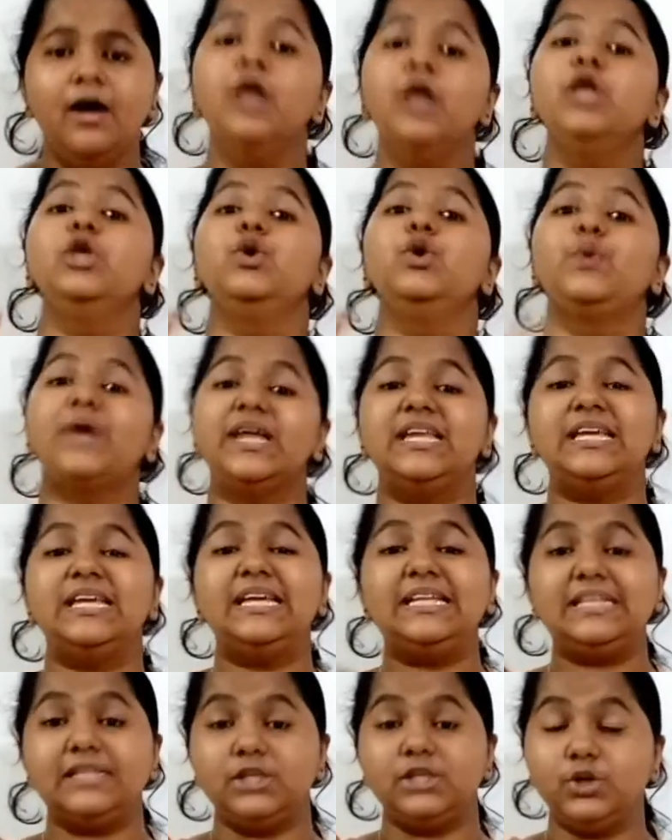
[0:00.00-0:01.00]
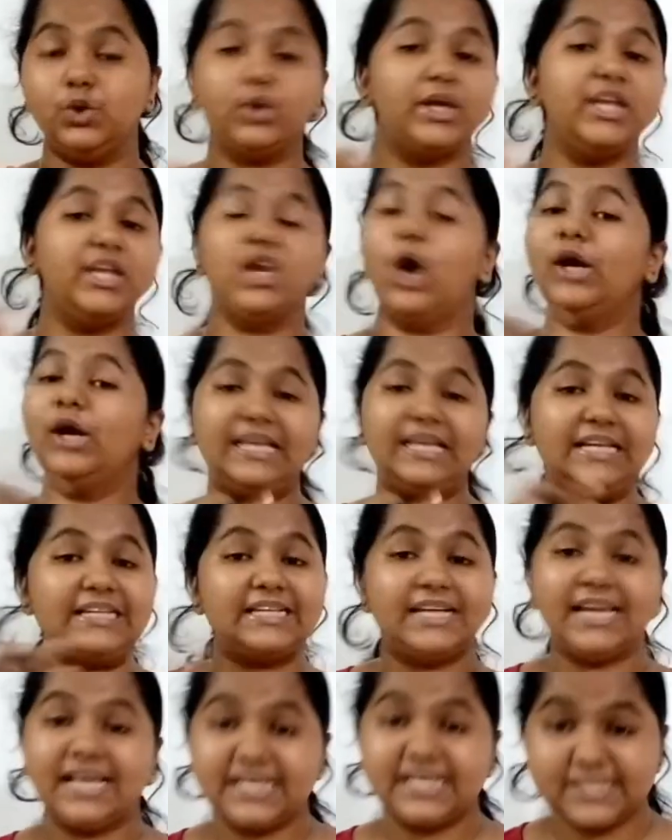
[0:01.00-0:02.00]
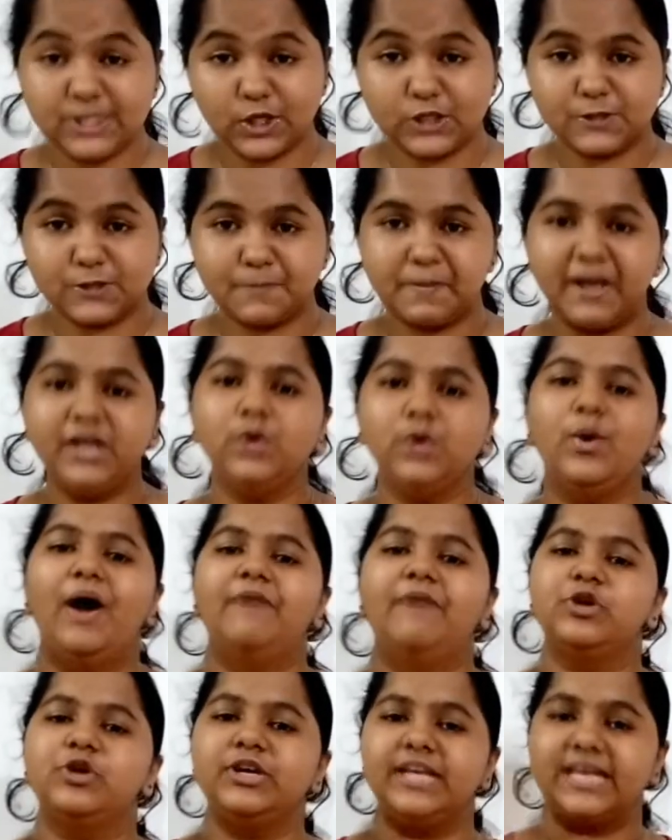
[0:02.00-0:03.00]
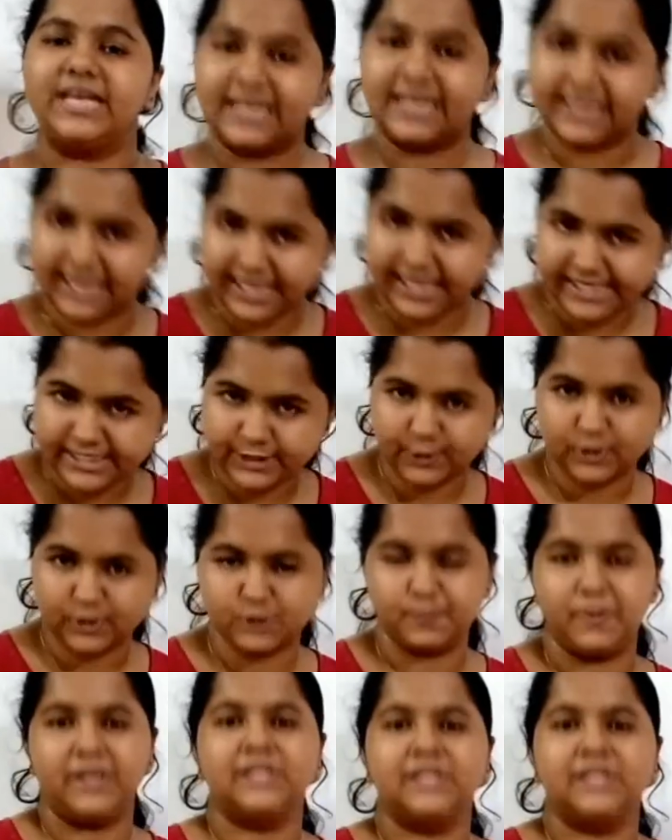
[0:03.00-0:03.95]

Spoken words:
you cannot increase your speed, you have to decrease your speed.